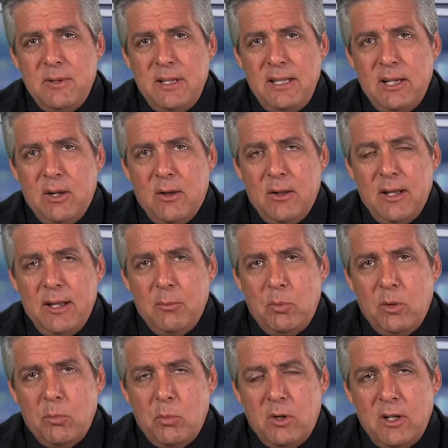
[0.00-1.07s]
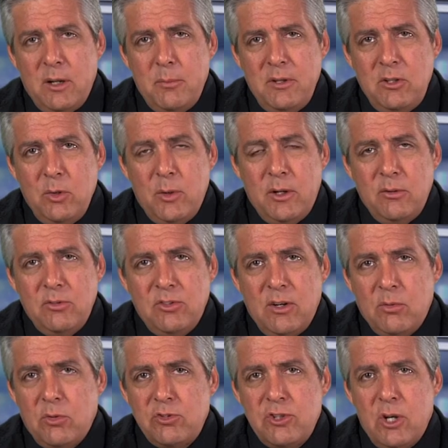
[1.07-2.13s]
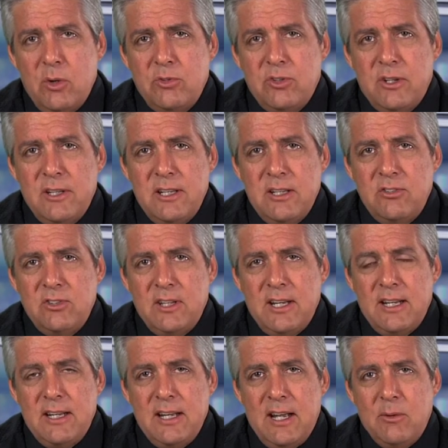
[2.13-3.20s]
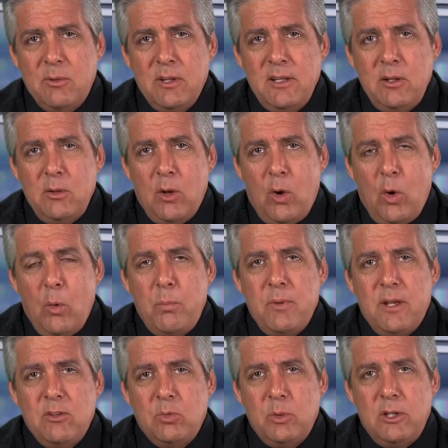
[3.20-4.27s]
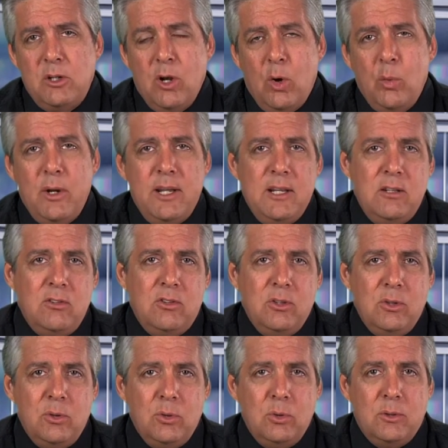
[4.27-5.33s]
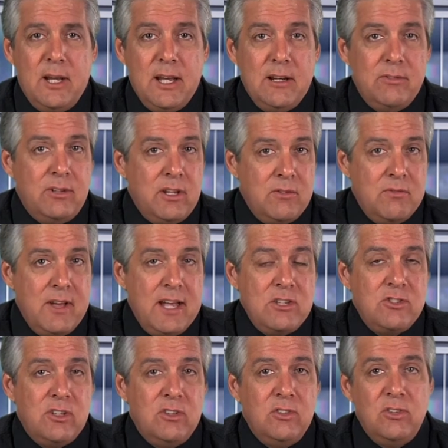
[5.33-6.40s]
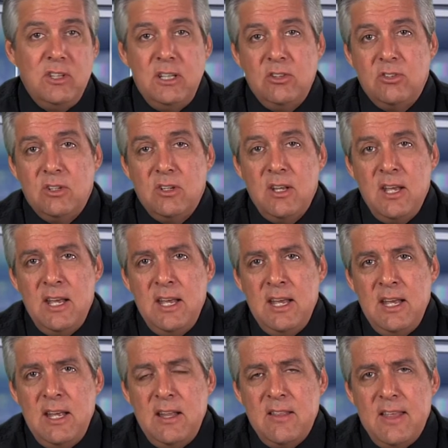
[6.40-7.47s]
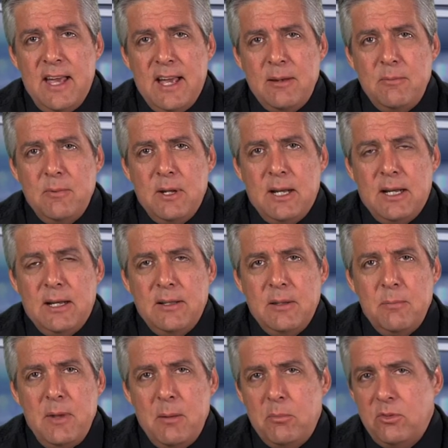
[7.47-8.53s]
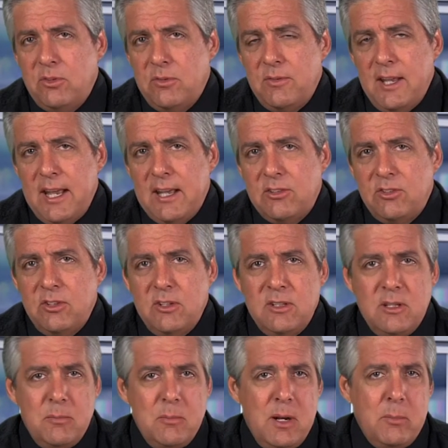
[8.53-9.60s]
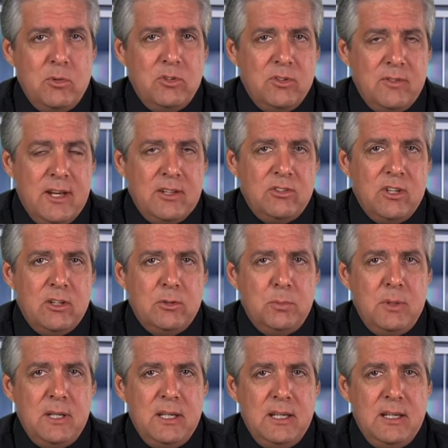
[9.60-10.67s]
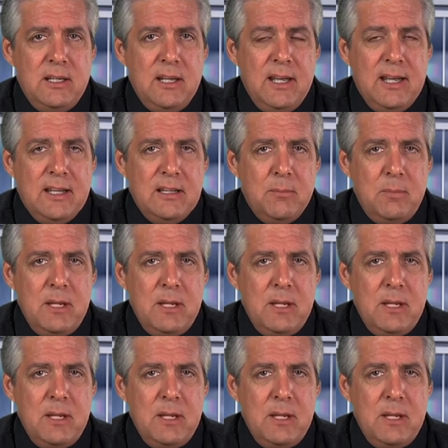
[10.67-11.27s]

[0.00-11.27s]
we're going to be doing several shows on this, and I really hope as we go into kind of convention season that the members of NASTA and the members of SSP and the